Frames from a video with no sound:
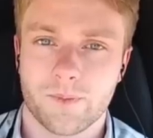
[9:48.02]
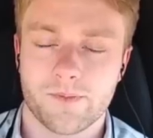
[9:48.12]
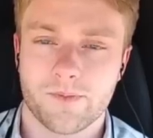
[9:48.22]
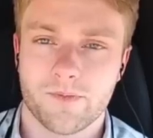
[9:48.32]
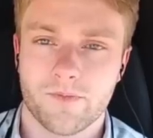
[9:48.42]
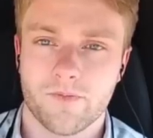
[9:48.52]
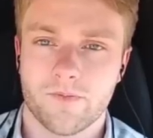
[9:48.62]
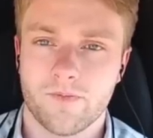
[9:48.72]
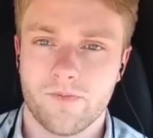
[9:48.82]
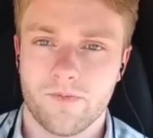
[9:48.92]

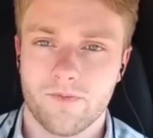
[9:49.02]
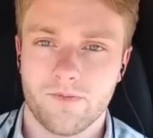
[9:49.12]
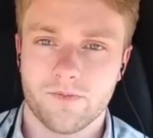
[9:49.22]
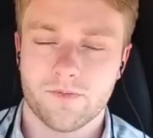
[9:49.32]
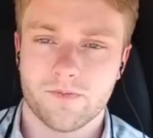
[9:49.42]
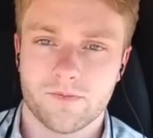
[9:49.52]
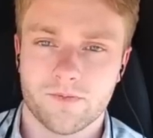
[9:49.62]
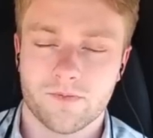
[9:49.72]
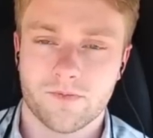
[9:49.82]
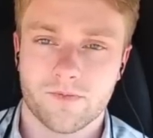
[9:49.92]

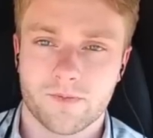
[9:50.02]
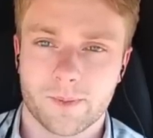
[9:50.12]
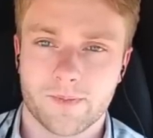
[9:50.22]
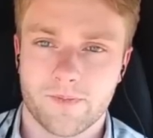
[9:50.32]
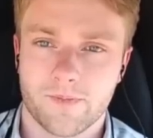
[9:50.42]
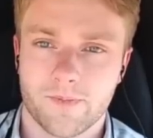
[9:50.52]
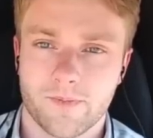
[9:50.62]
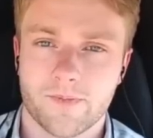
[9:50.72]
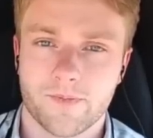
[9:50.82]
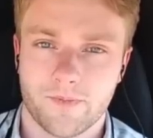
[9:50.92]

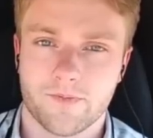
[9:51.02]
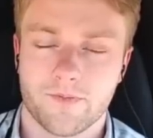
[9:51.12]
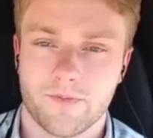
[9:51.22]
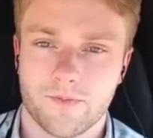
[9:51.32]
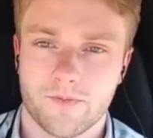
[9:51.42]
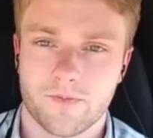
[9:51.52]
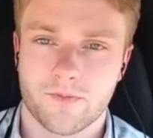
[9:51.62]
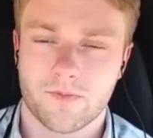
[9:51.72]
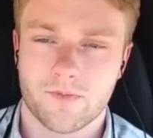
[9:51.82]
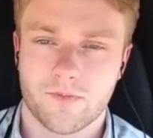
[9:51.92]

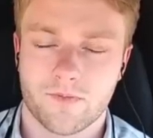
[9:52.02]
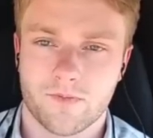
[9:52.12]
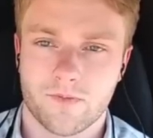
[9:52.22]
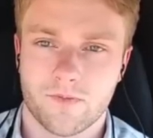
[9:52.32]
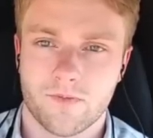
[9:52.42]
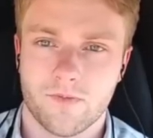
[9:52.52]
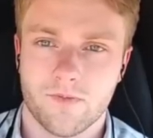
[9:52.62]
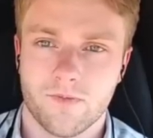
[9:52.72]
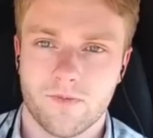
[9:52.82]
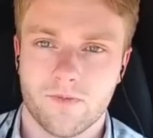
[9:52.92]

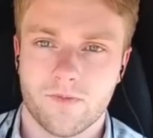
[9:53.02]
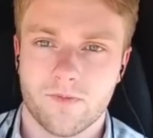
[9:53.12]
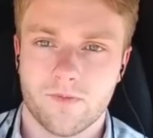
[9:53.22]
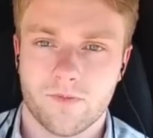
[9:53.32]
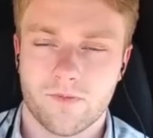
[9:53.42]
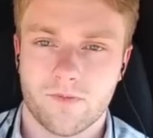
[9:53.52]
[no speech]